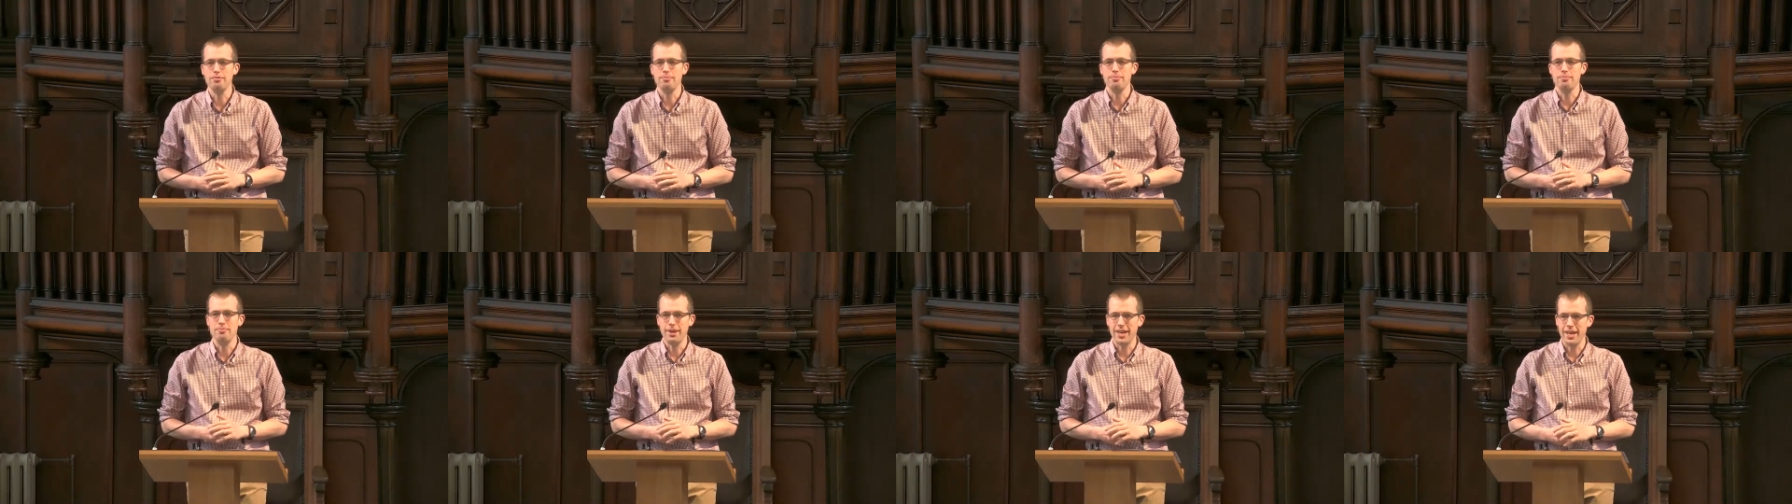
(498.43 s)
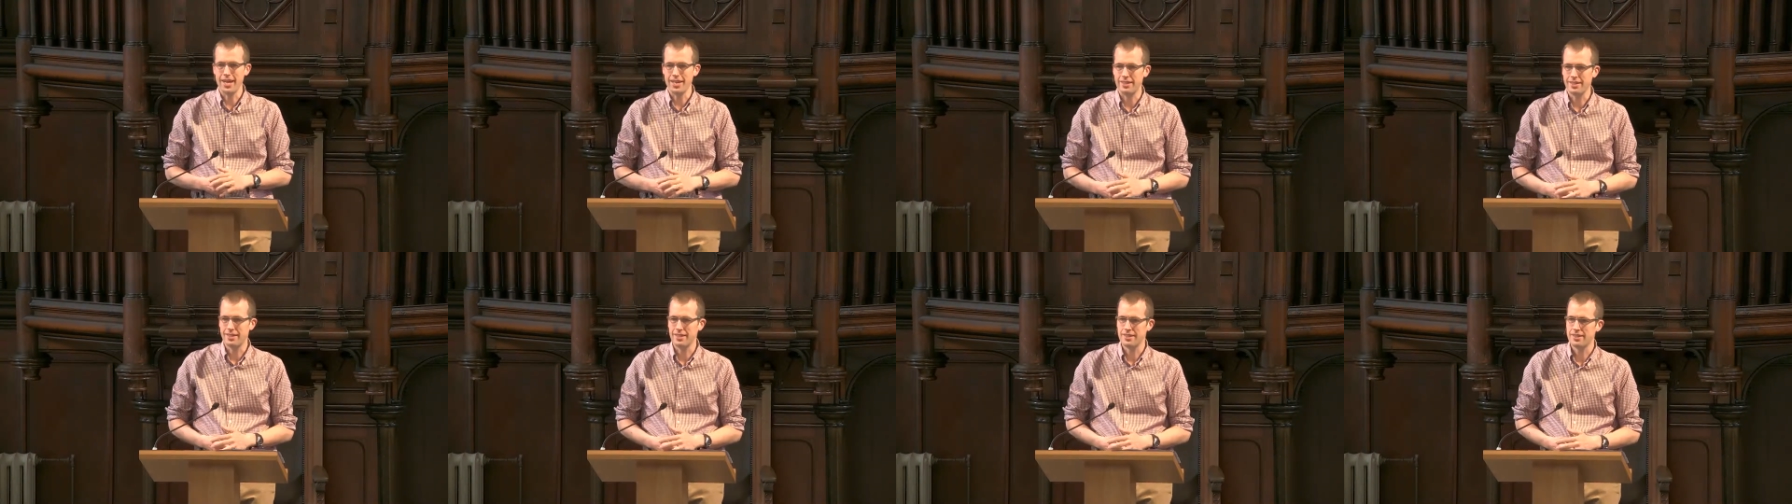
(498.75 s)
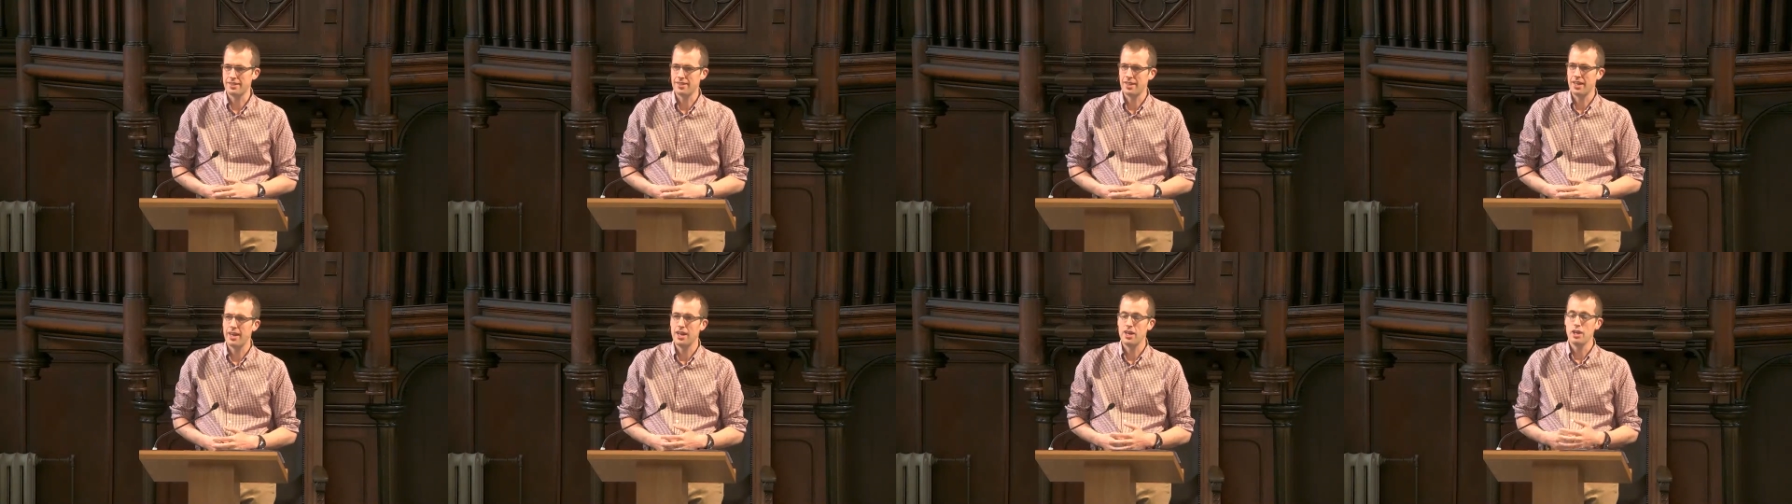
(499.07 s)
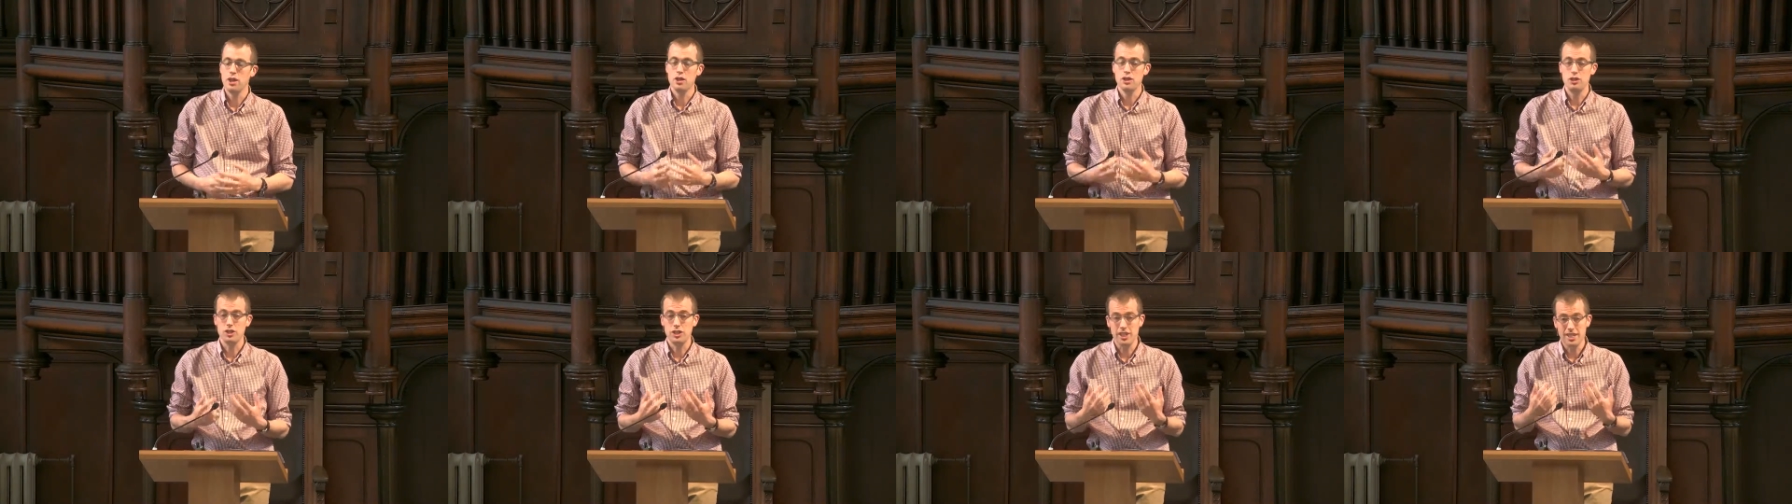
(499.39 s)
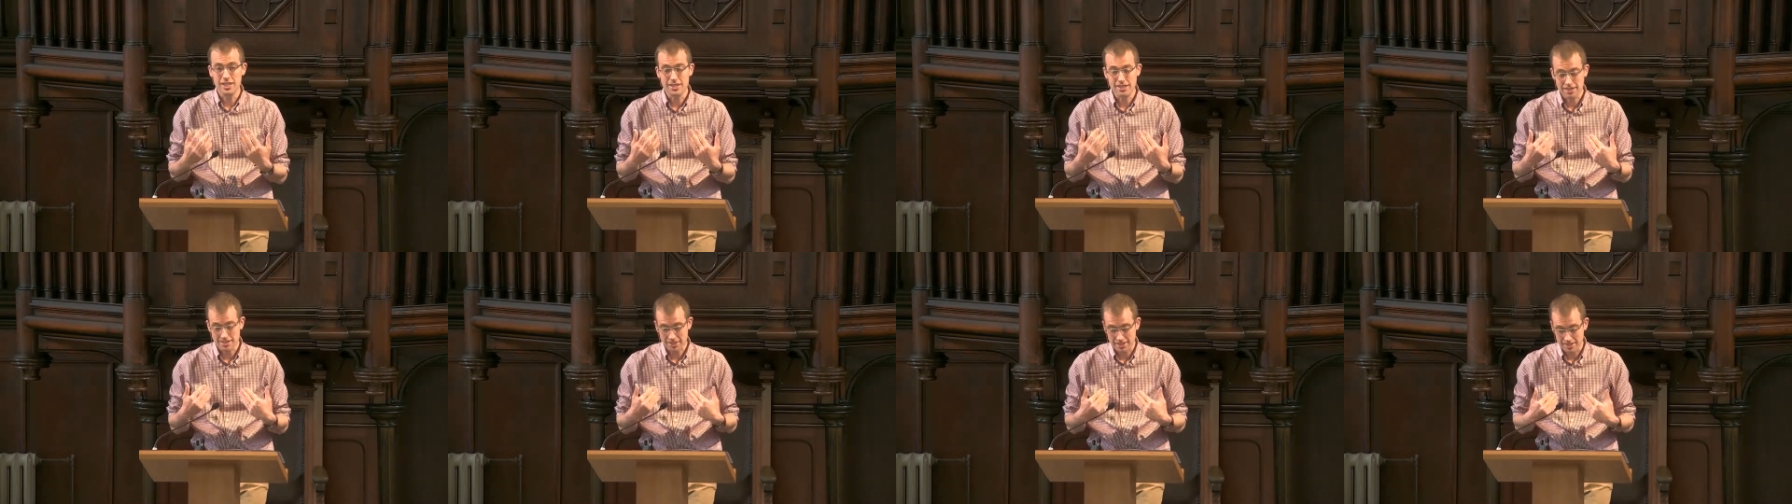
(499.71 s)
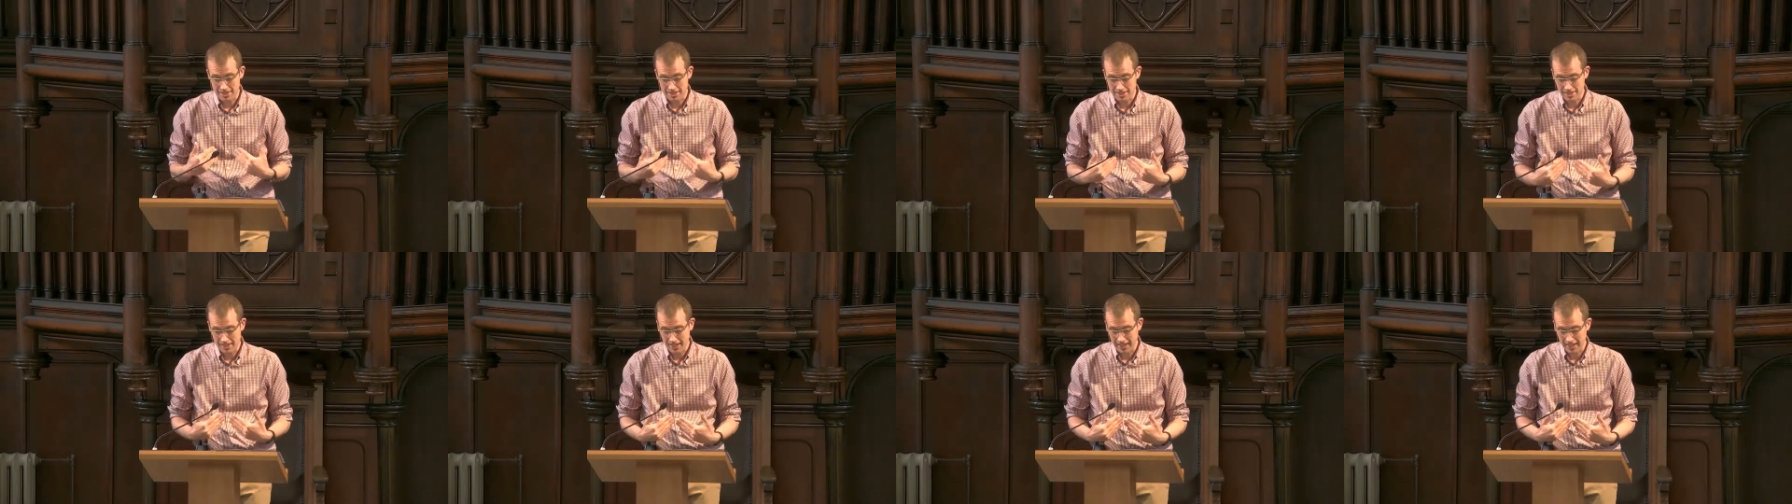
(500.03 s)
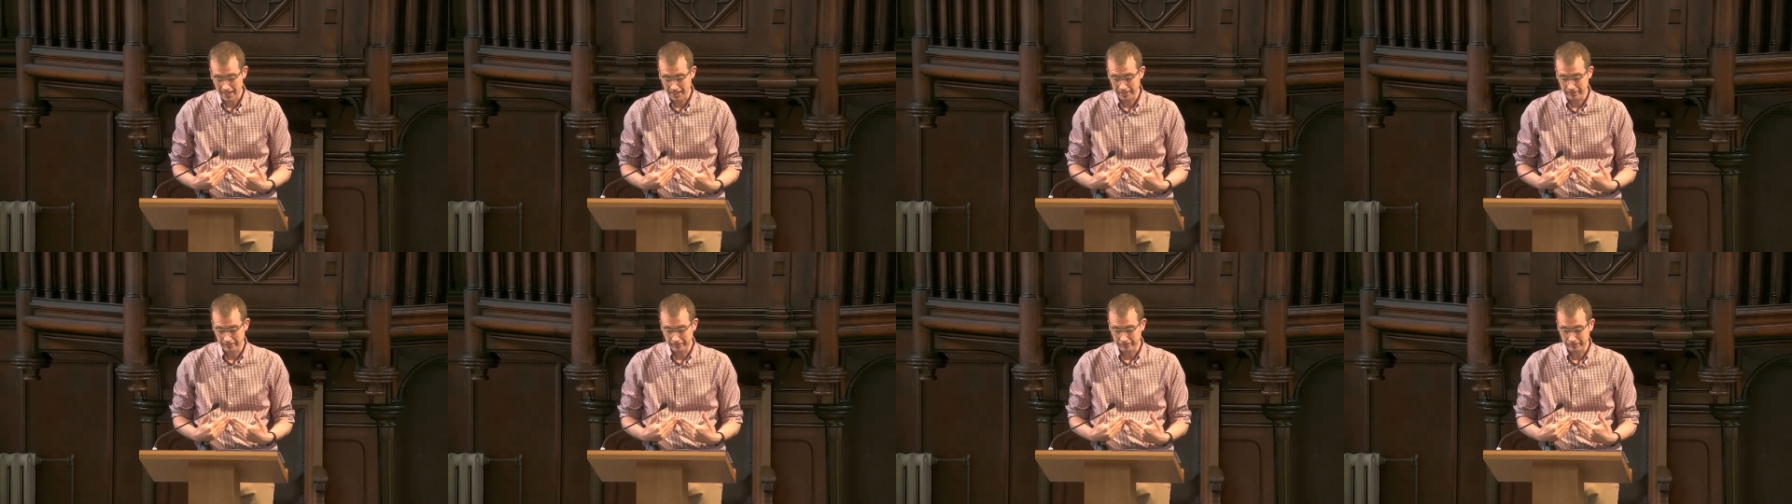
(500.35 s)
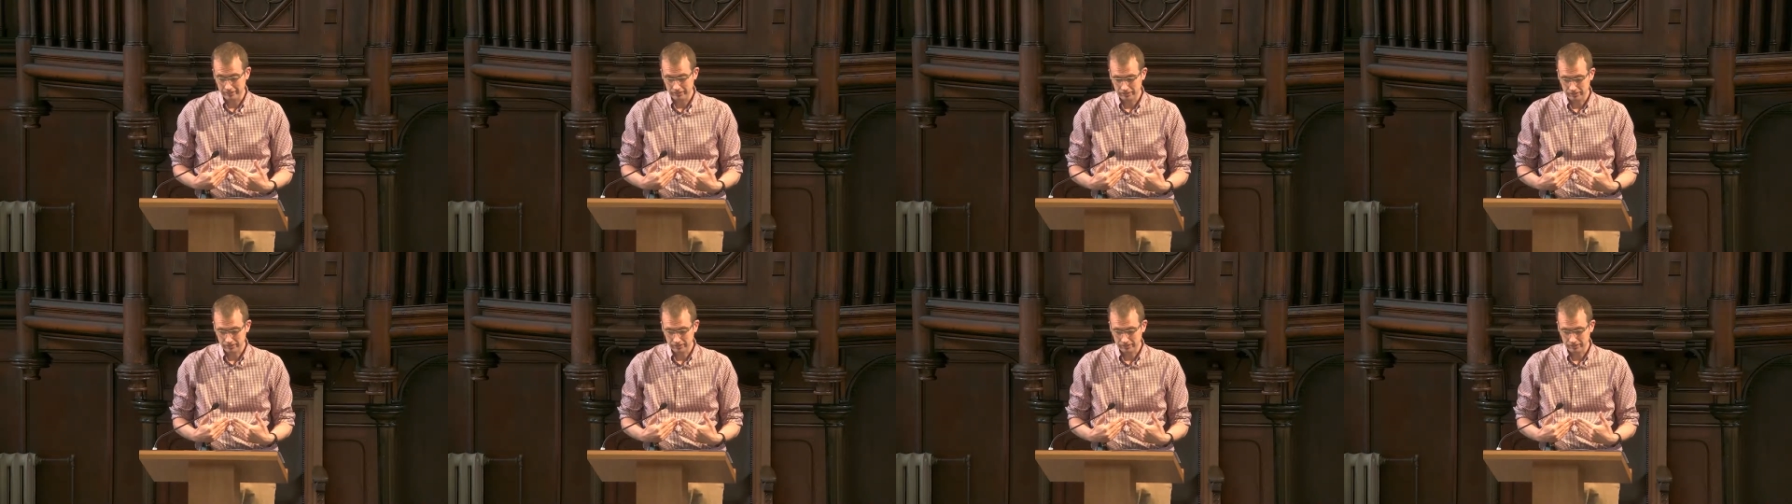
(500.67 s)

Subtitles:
made it. Jesus is saying,